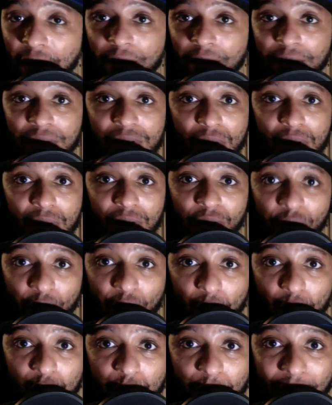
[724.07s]
There's only
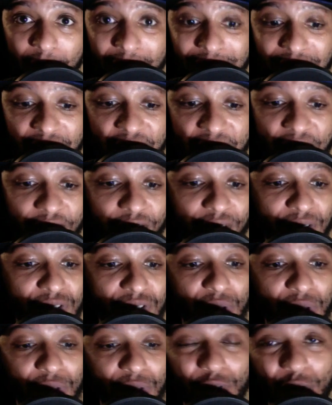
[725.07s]
4 spots left, and there's
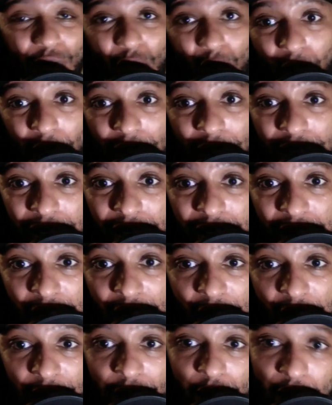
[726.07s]
only 4 races
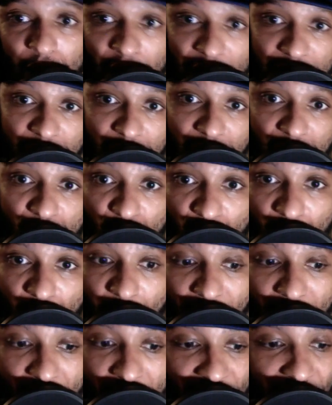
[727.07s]
left. You guys can do the
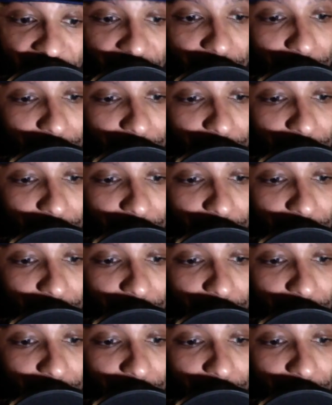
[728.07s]
math.